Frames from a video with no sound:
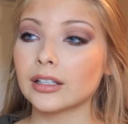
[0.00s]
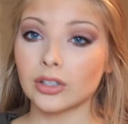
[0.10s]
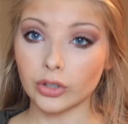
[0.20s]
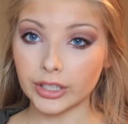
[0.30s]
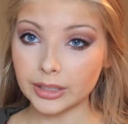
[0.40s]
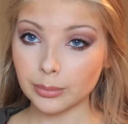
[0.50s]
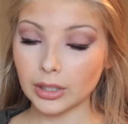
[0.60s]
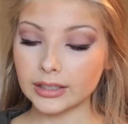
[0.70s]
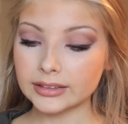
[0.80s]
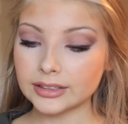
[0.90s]
clean
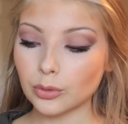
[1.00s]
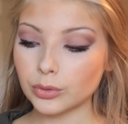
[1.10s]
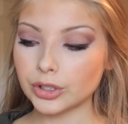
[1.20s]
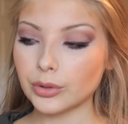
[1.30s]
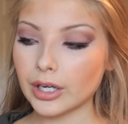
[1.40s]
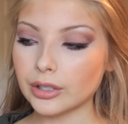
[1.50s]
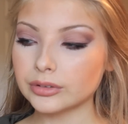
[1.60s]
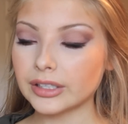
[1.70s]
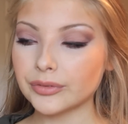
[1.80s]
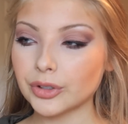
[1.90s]
place when you
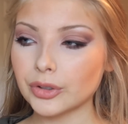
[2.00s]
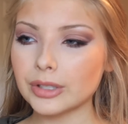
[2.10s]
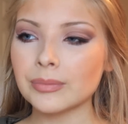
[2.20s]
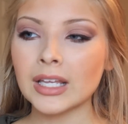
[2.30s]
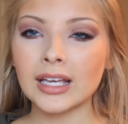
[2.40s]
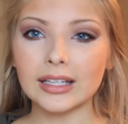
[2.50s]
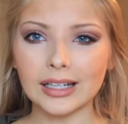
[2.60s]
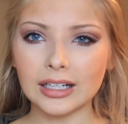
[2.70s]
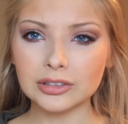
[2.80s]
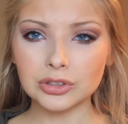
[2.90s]
go, definitely.
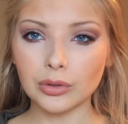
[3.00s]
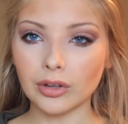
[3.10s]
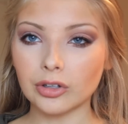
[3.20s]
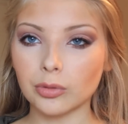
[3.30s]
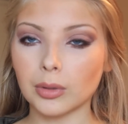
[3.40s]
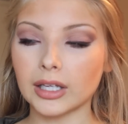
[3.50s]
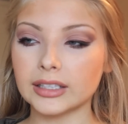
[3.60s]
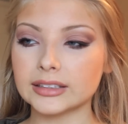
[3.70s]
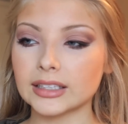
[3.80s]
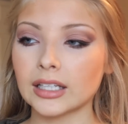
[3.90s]
And I go to a local
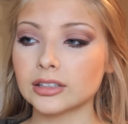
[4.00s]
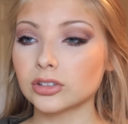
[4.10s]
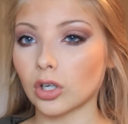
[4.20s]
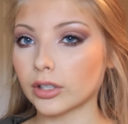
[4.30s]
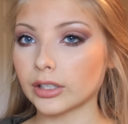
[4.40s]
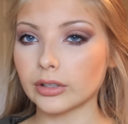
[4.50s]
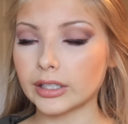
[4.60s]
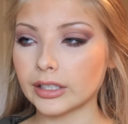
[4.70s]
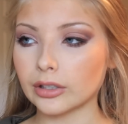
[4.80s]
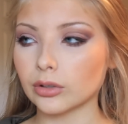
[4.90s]
place, it's called
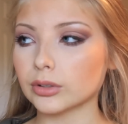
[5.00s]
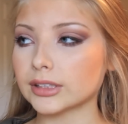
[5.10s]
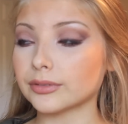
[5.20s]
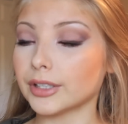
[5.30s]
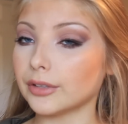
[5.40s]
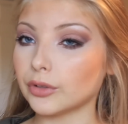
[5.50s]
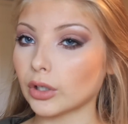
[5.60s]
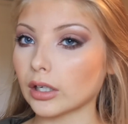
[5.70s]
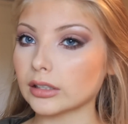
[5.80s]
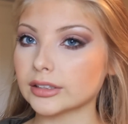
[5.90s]
LA Nails. If any of
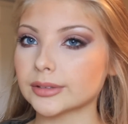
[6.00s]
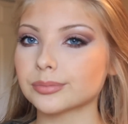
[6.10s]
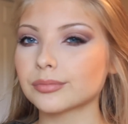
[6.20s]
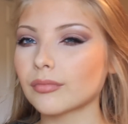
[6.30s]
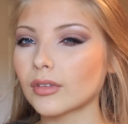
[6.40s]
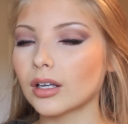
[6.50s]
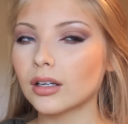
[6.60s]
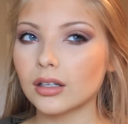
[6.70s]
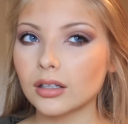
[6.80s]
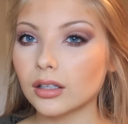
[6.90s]
you guys
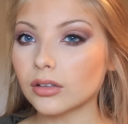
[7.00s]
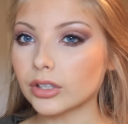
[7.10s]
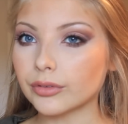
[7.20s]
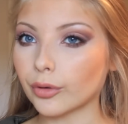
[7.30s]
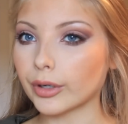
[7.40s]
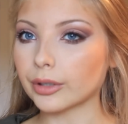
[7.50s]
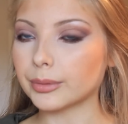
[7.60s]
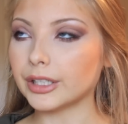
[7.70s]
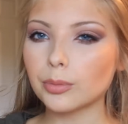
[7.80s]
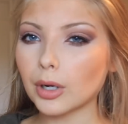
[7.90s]
live around
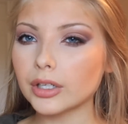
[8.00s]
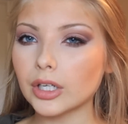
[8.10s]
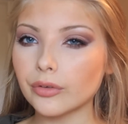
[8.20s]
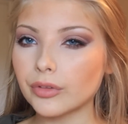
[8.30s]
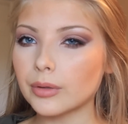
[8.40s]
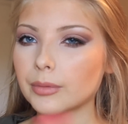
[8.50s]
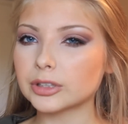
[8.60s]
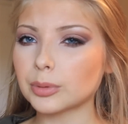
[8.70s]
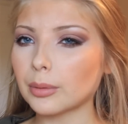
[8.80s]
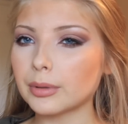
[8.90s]
me, you probably know of them.
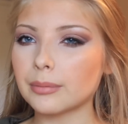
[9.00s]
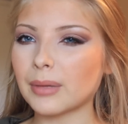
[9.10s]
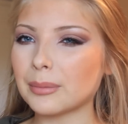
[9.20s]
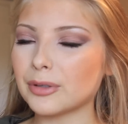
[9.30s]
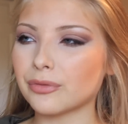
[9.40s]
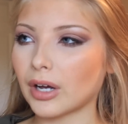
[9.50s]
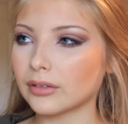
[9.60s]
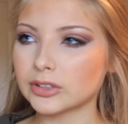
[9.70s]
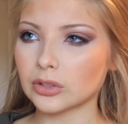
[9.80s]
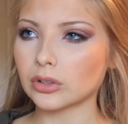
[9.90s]
There's probably maybe
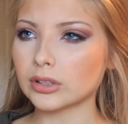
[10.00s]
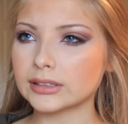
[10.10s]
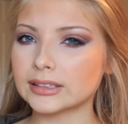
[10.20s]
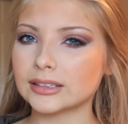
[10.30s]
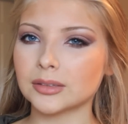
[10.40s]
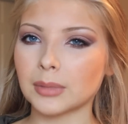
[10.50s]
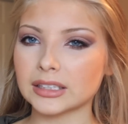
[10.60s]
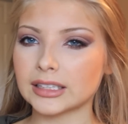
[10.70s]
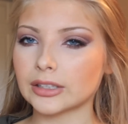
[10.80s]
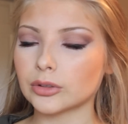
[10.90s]
5 salons in
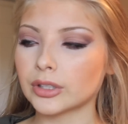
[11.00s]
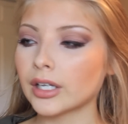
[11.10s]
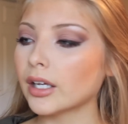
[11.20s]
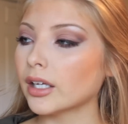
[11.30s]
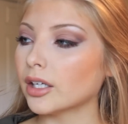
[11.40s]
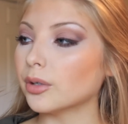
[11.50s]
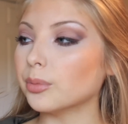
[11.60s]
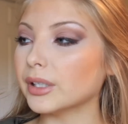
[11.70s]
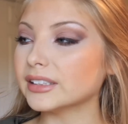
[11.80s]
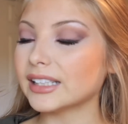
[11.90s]
my town,
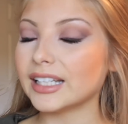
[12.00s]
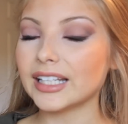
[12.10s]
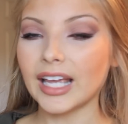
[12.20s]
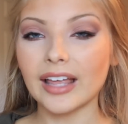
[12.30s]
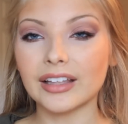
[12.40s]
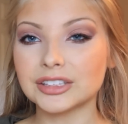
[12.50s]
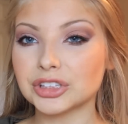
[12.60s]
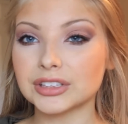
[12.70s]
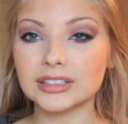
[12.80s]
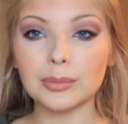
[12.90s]
but yeah, that's
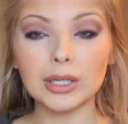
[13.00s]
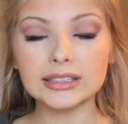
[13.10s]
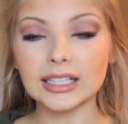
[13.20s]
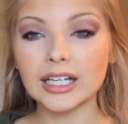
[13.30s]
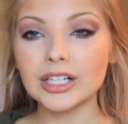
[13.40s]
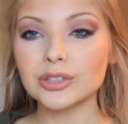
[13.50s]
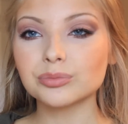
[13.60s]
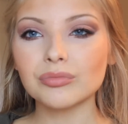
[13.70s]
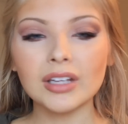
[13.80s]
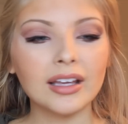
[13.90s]
just the place I go.